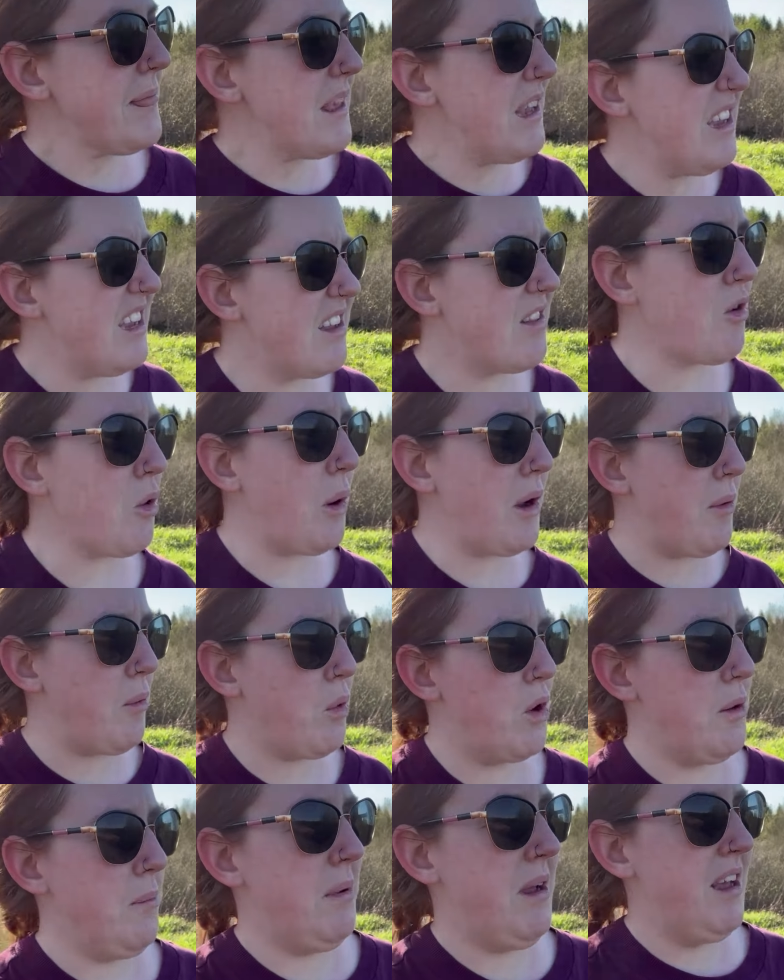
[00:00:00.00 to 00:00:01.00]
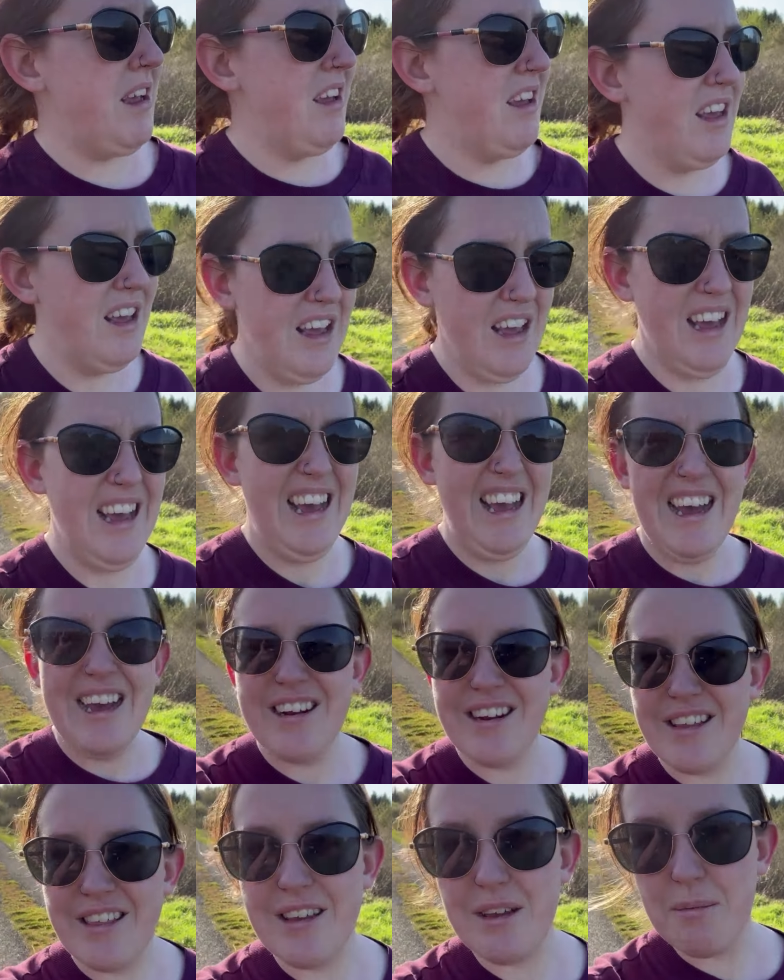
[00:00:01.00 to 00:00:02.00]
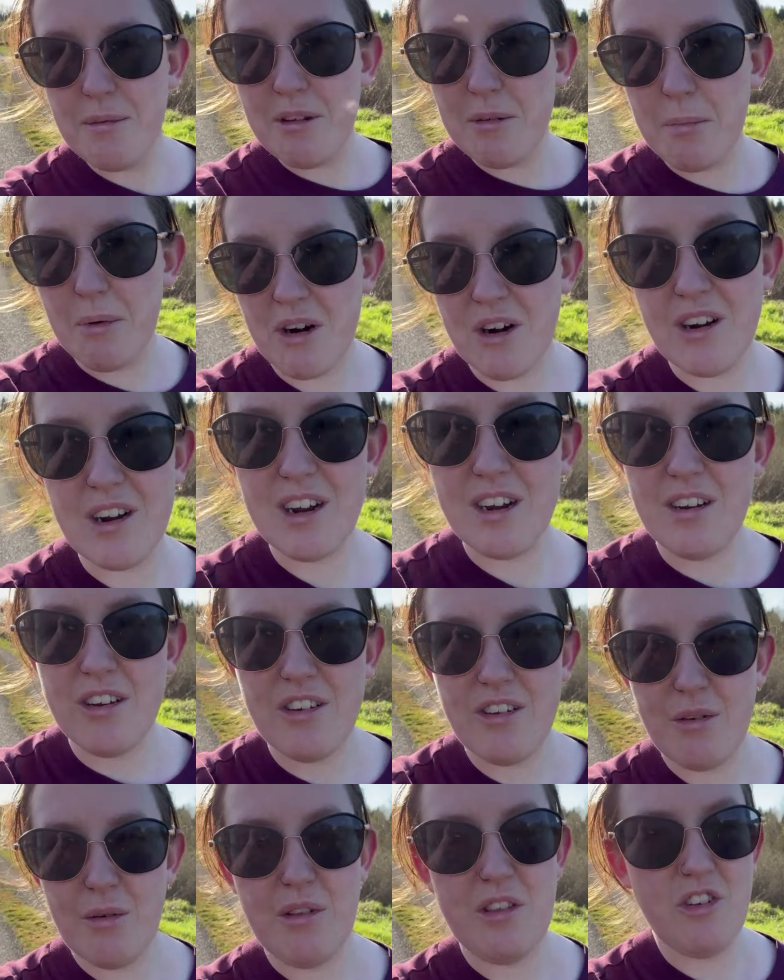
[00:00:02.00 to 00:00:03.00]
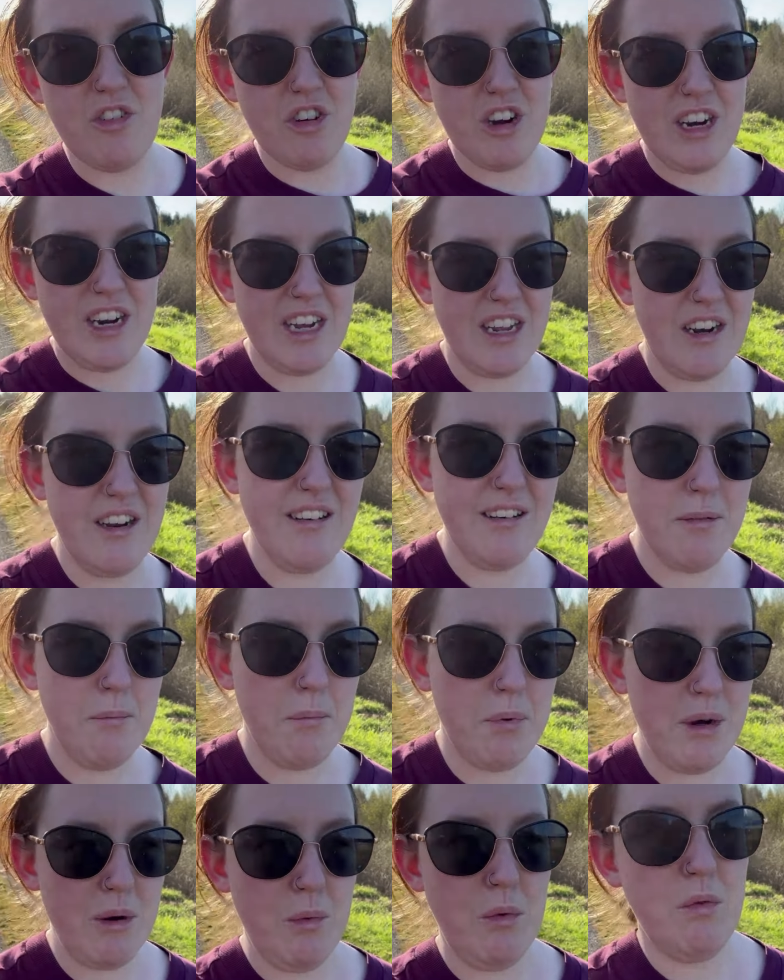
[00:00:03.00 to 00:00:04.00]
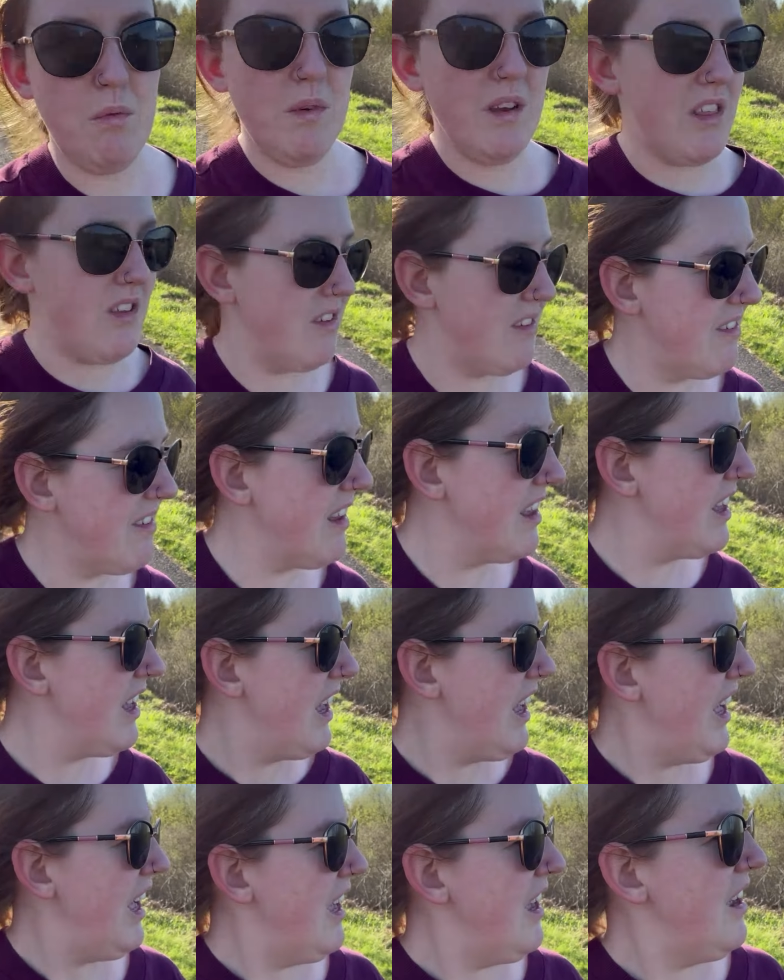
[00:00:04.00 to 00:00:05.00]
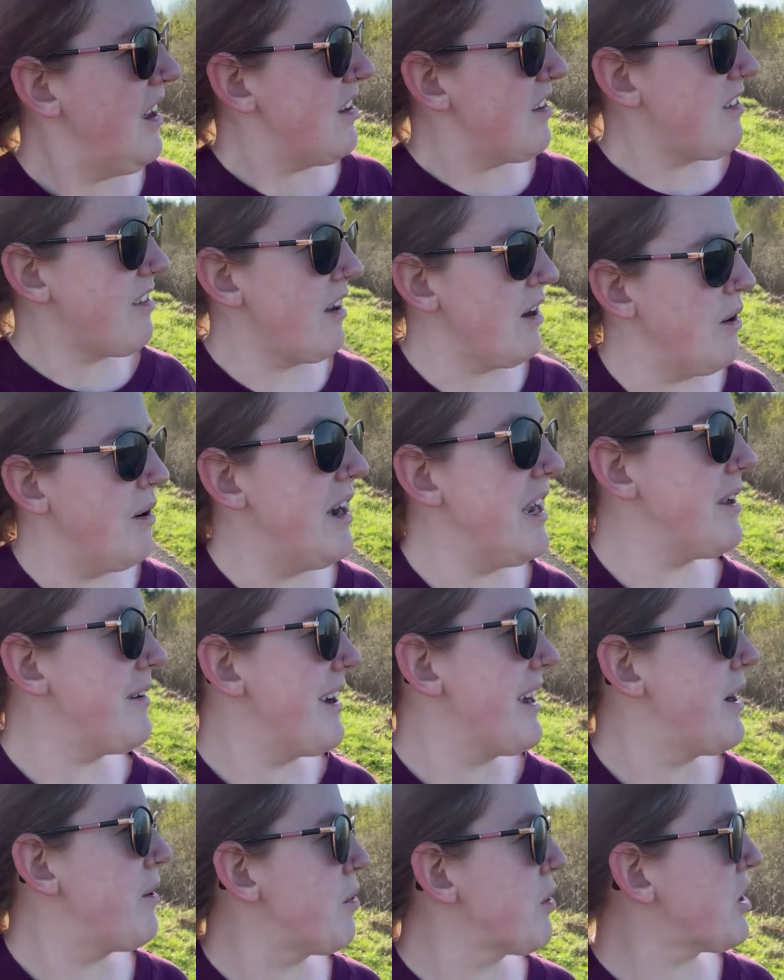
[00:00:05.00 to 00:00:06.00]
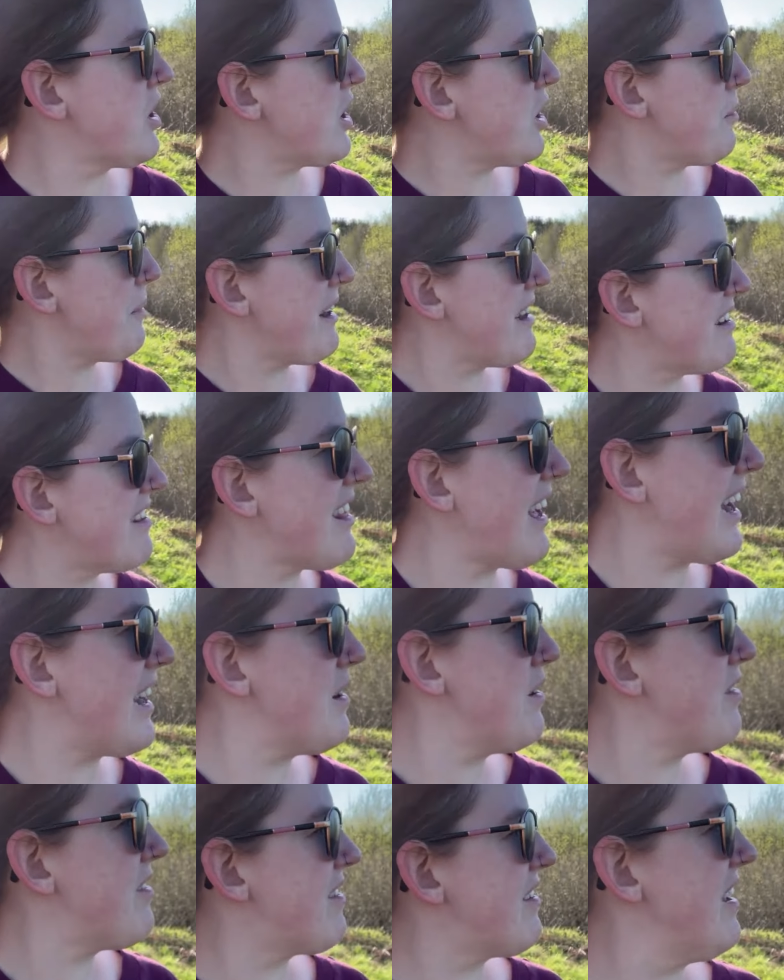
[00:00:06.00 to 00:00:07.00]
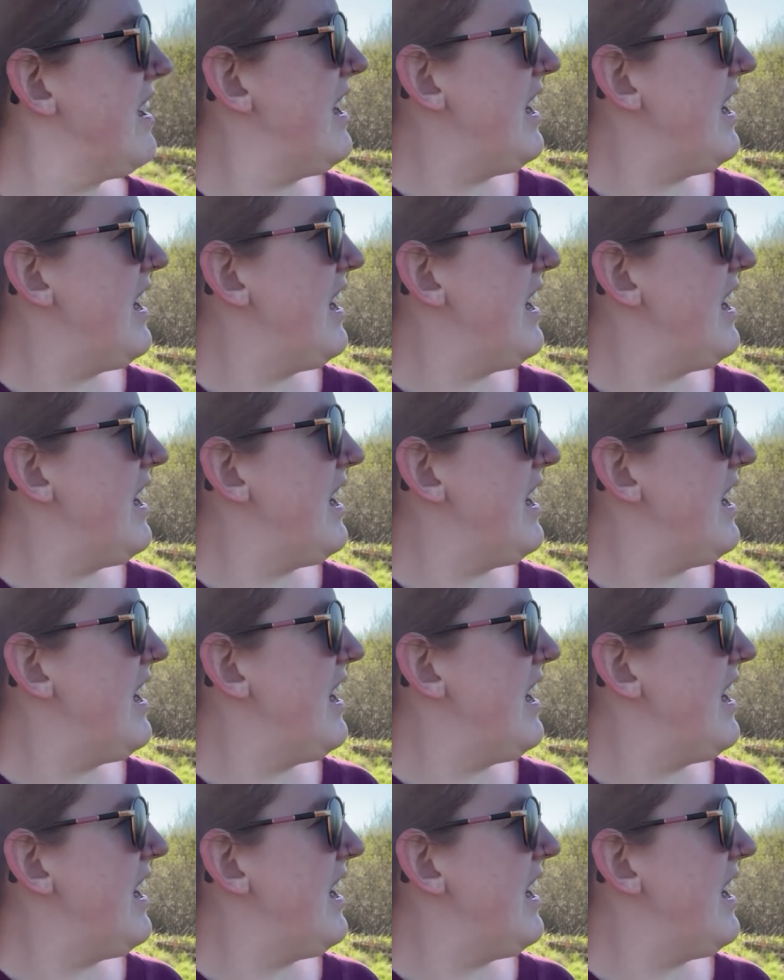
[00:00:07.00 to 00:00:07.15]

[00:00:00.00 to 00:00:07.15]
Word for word: it's quite warm and I think Miss Morrigan could do with a drink and I didn't bring one with us. So anyway, we're gonna go back to the house